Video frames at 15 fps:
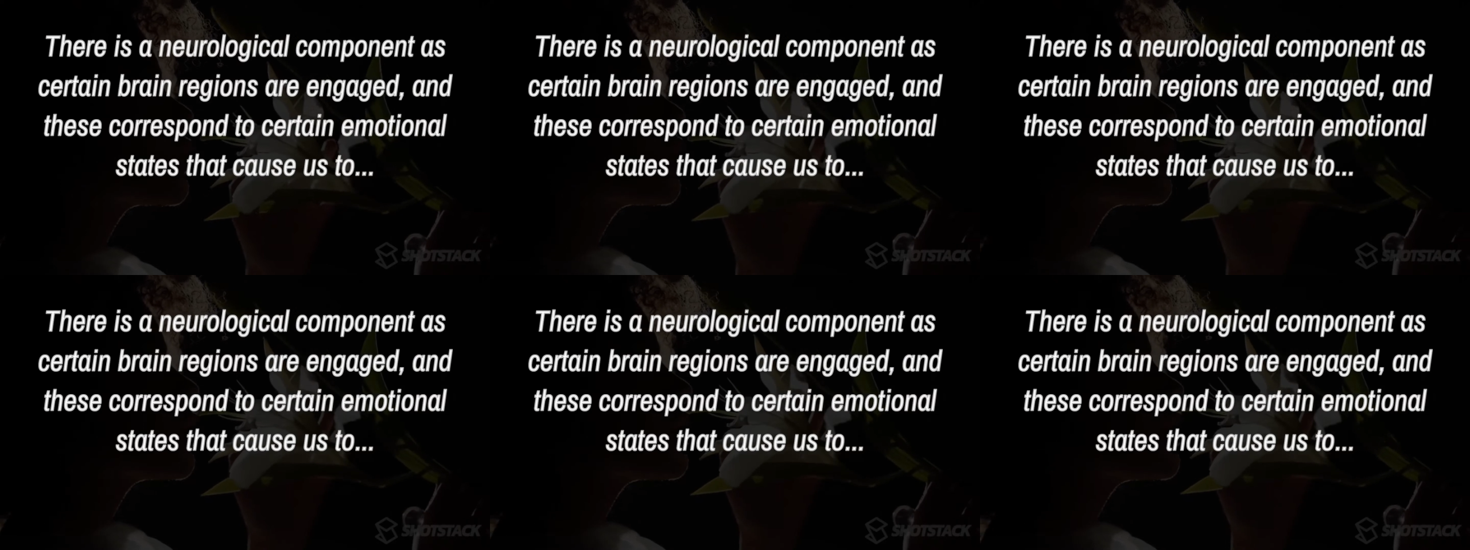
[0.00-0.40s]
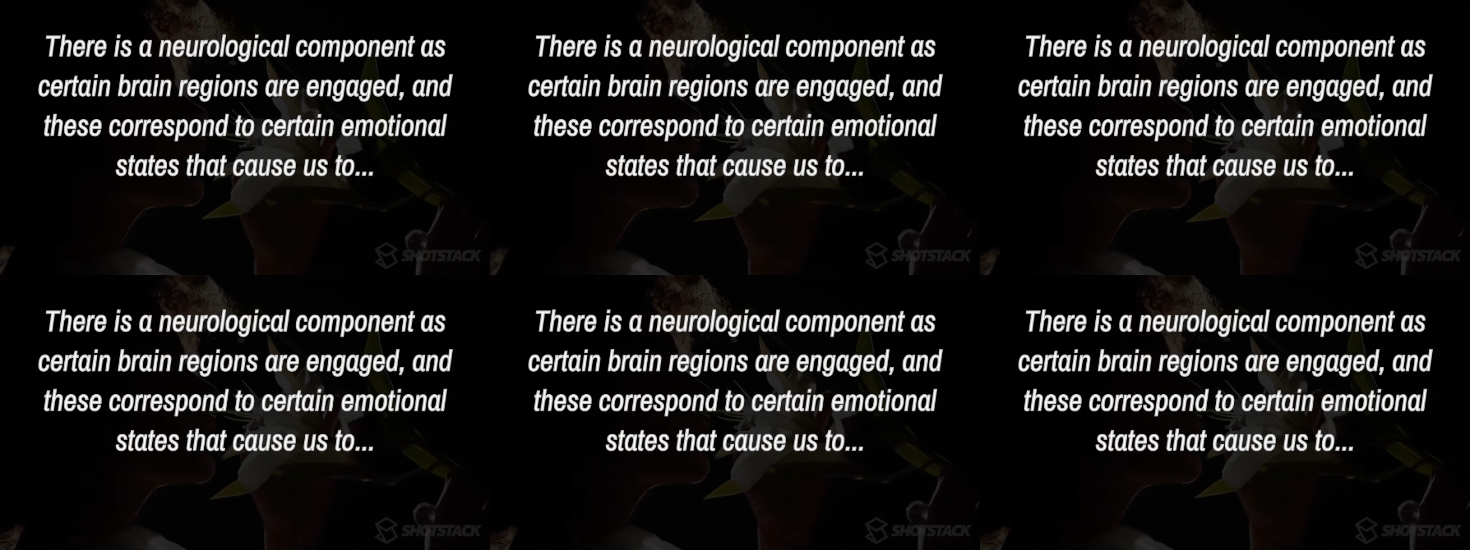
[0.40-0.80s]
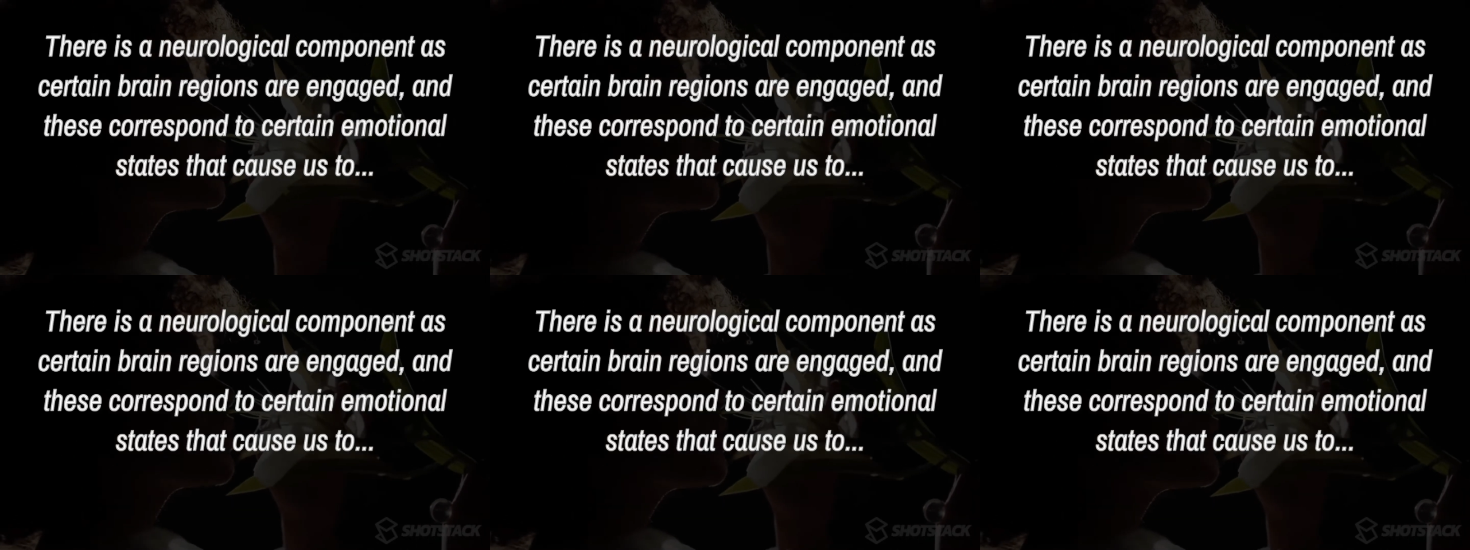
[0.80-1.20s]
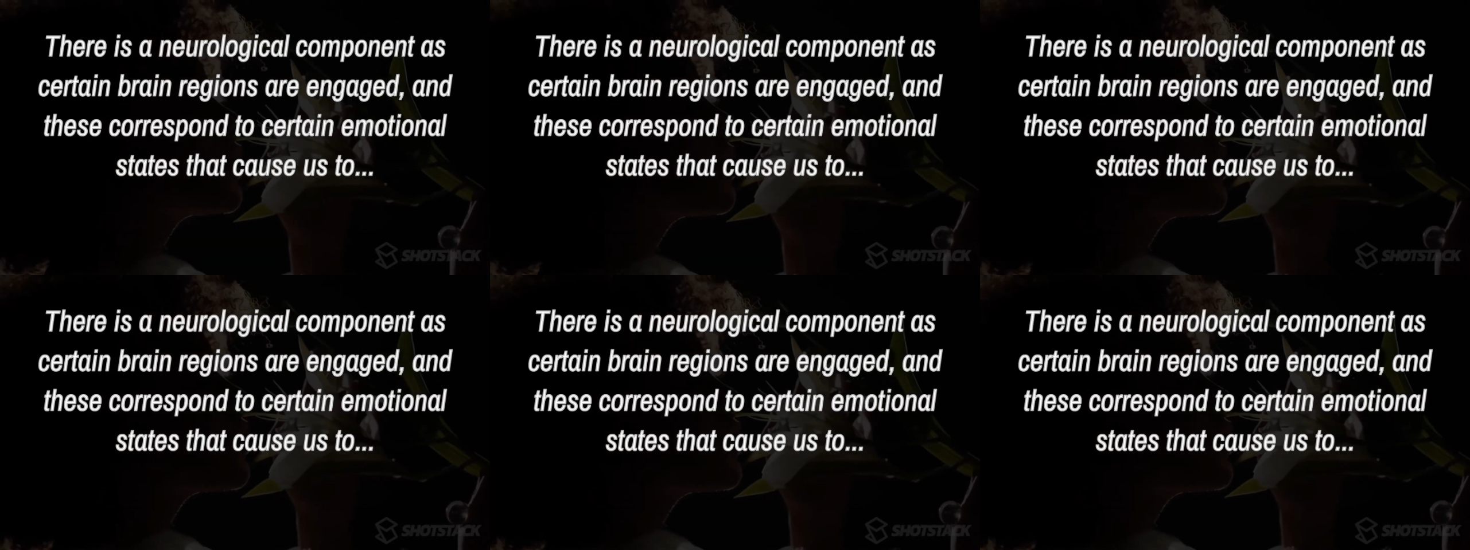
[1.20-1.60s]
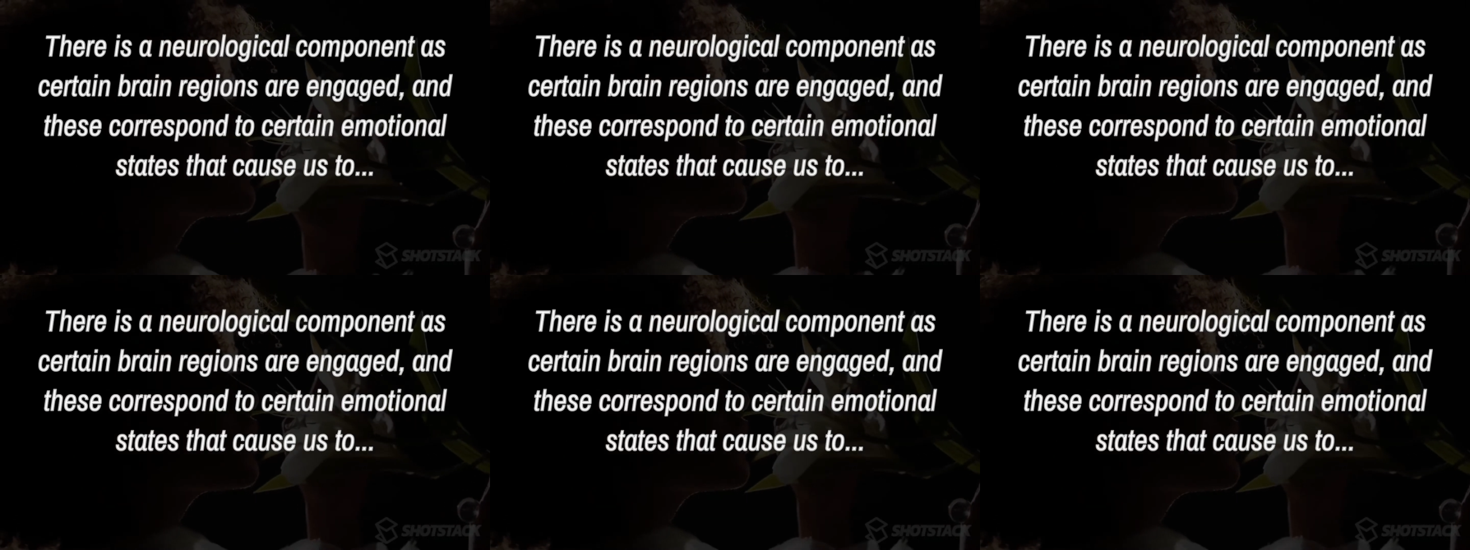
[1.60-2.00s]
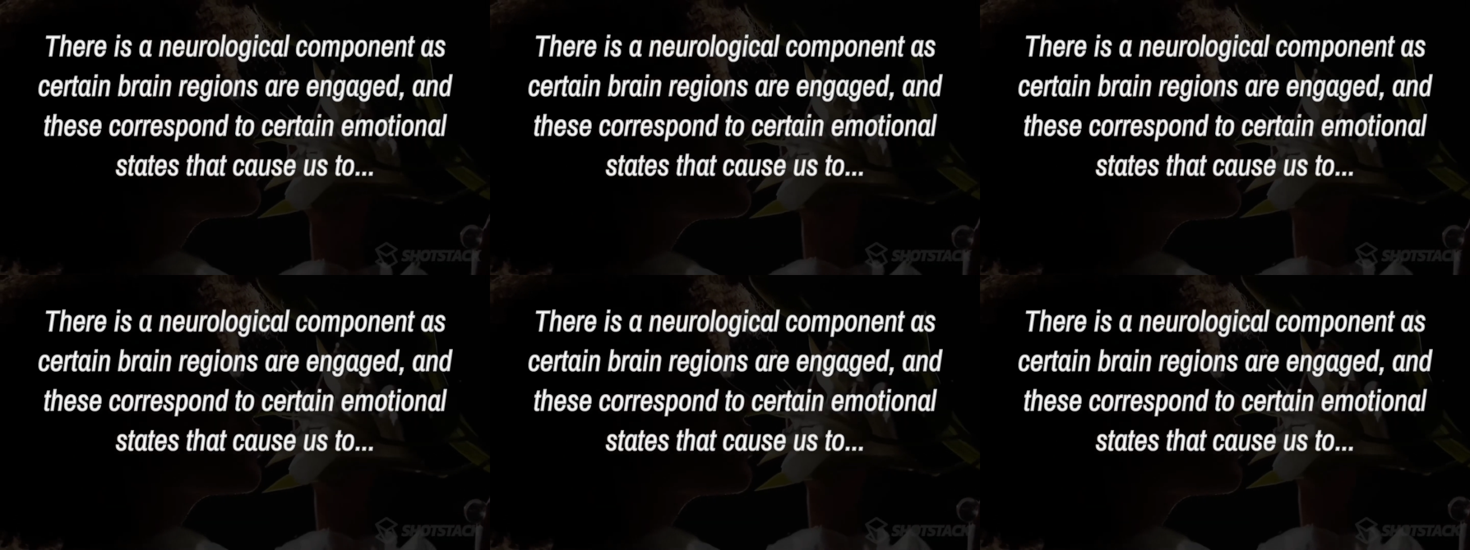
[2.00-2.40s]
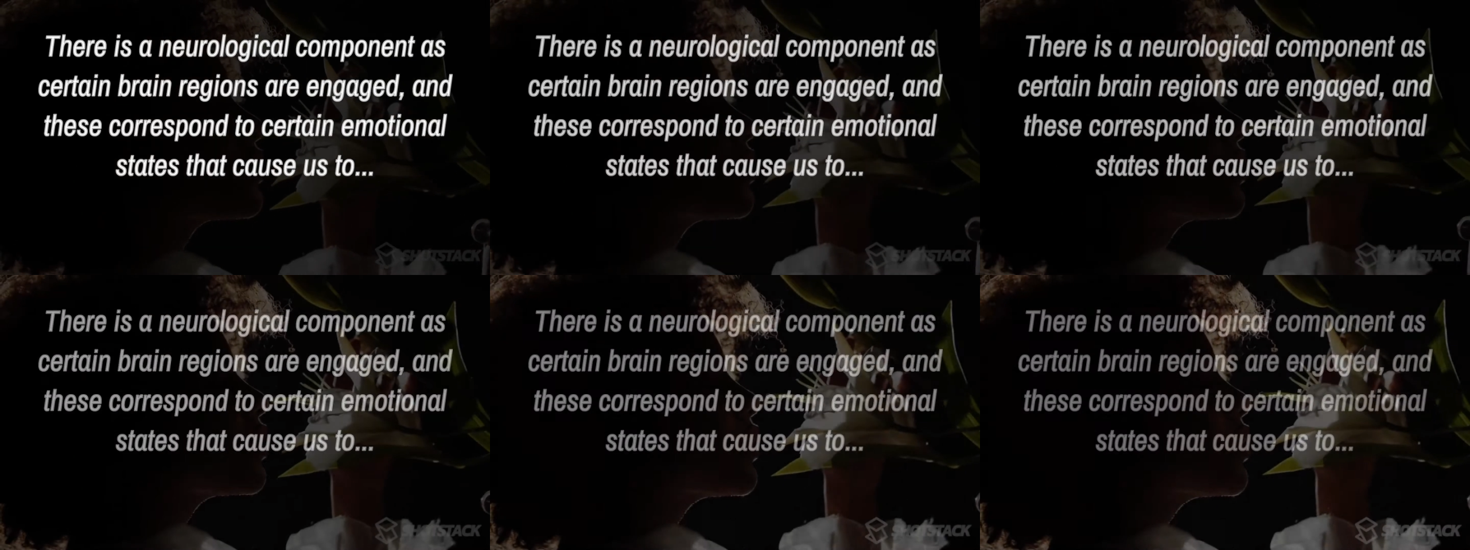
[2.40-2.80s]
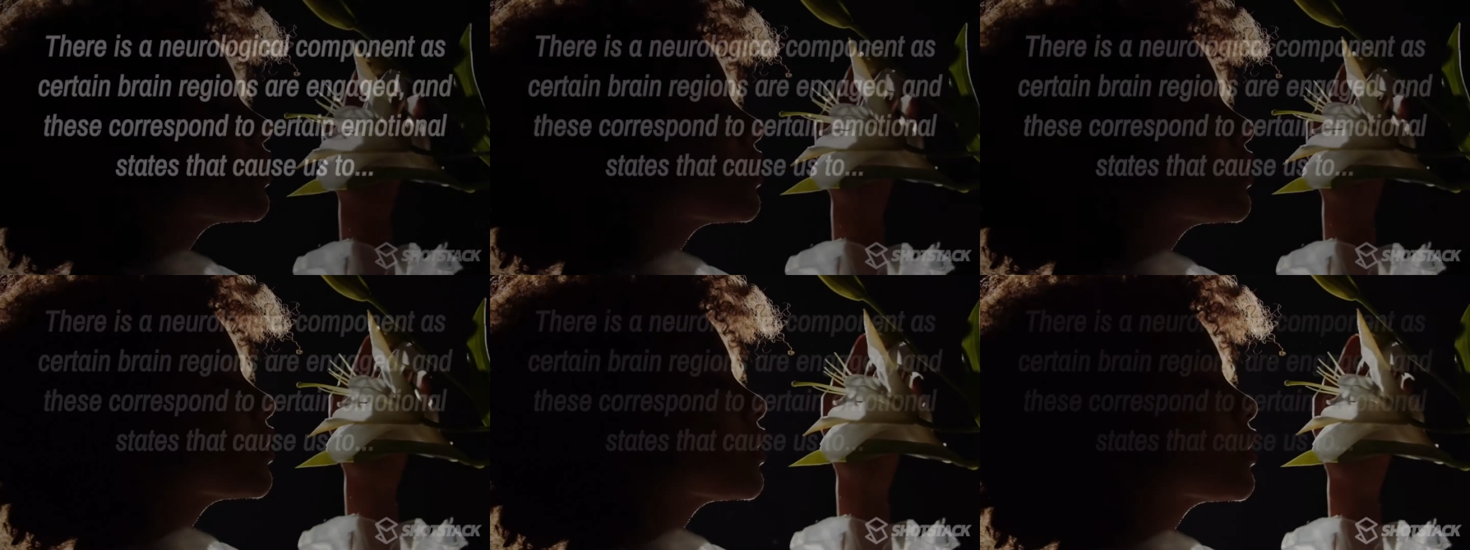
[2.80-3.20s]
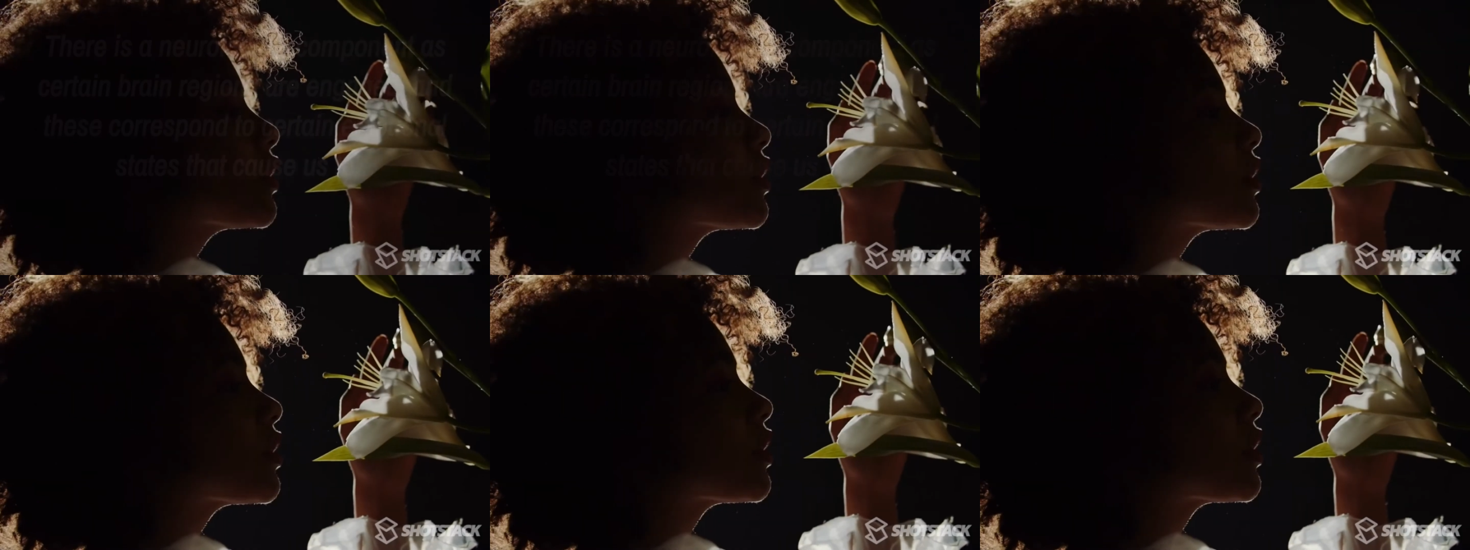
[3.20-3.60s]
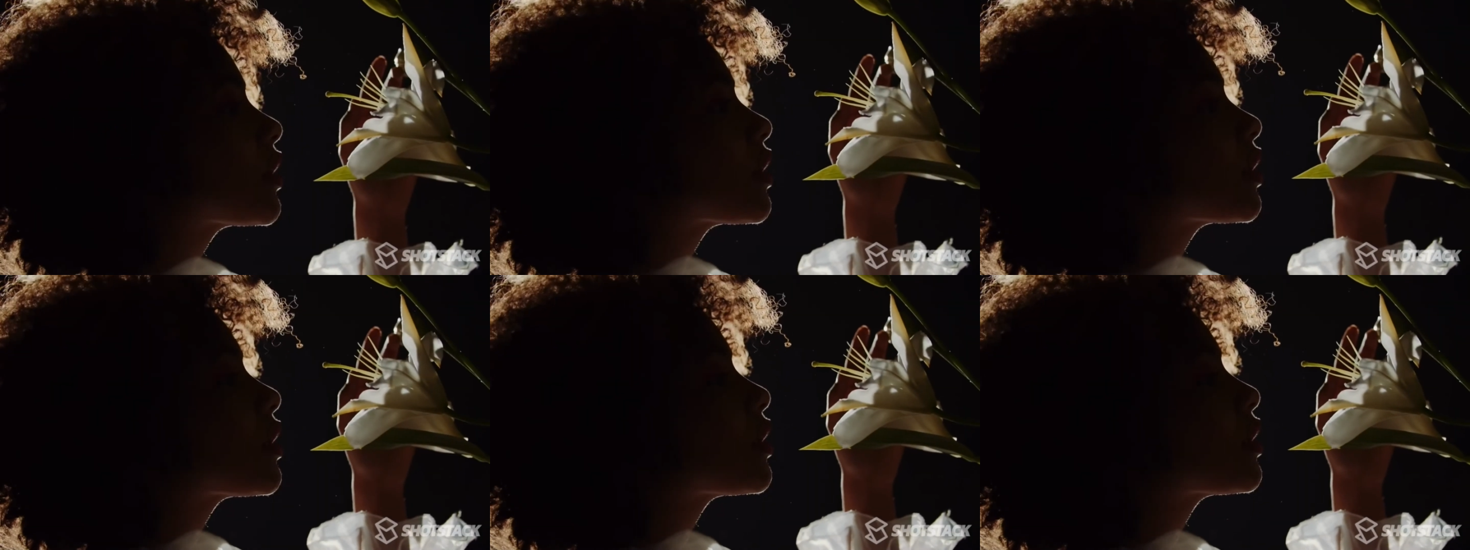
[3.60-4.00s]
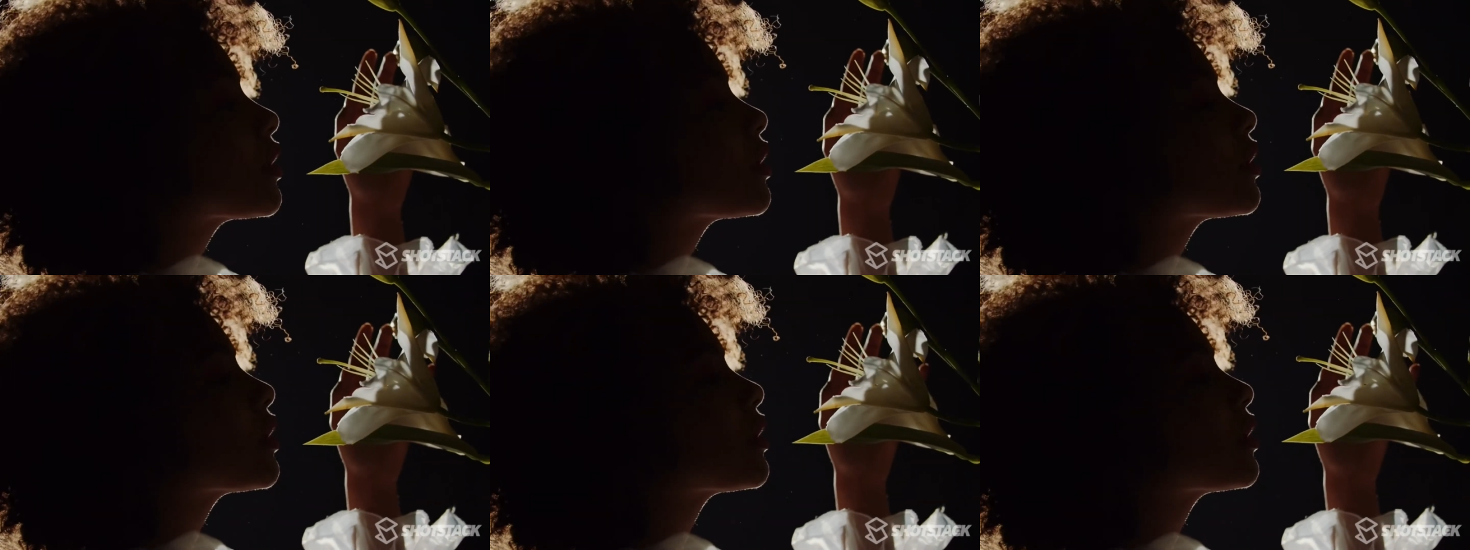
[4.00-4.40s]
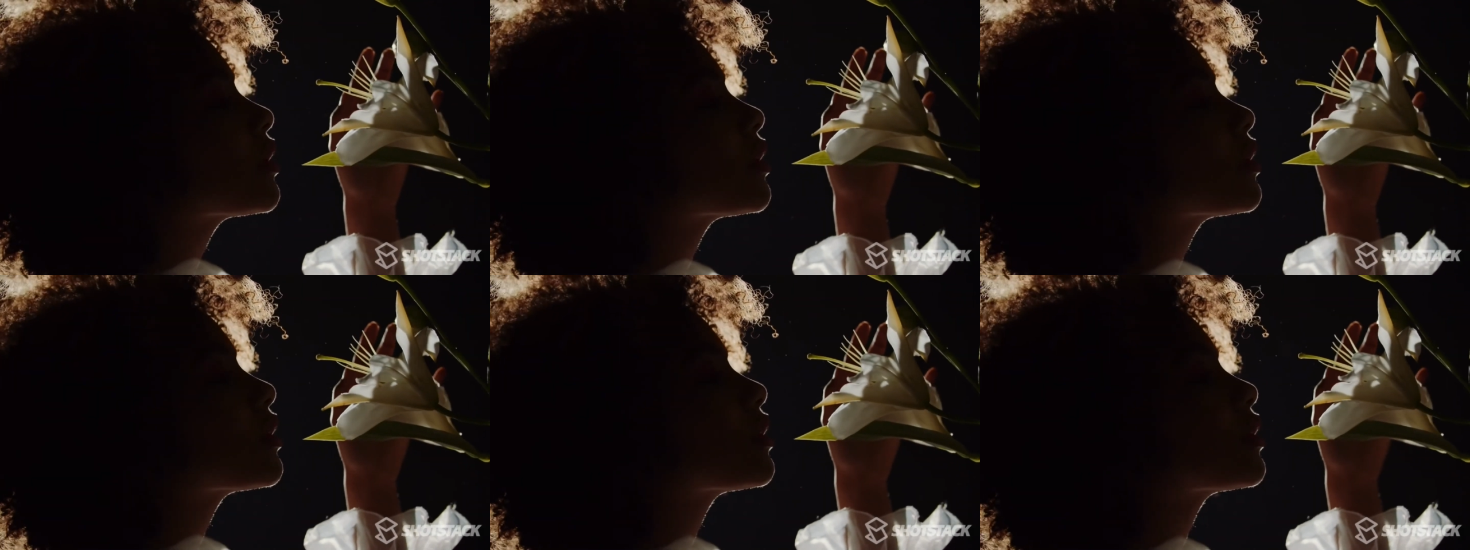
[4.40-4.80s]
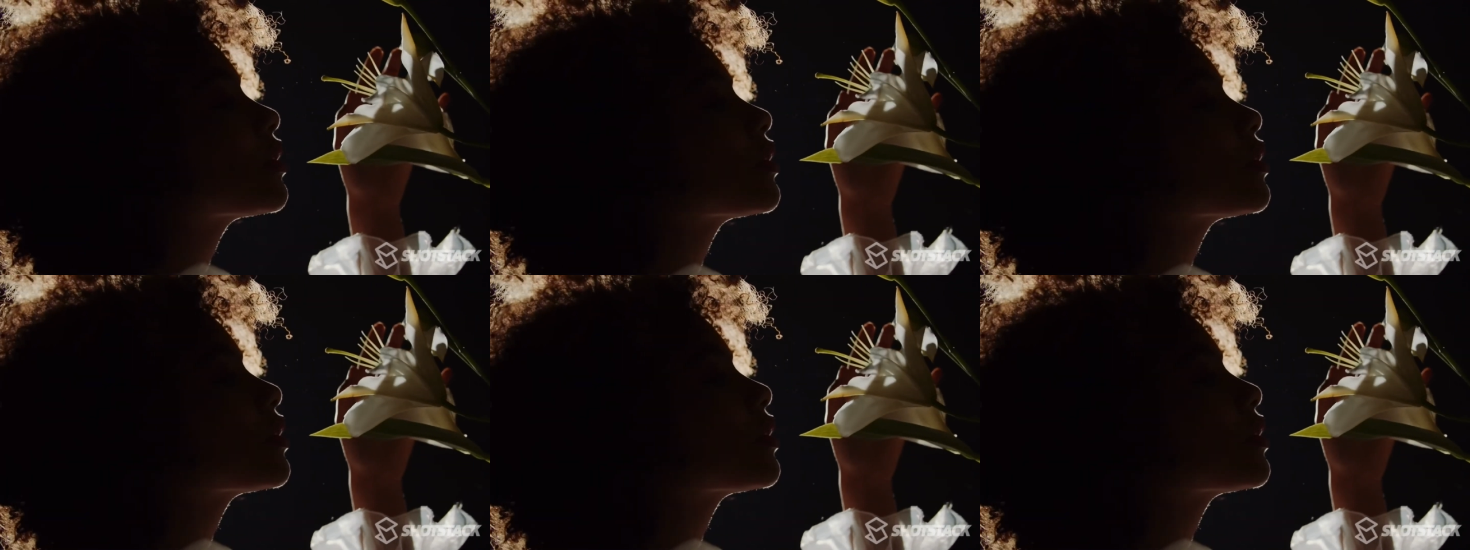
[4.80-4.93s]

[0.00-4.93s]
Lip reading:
No face is visible, so there are no lips to read.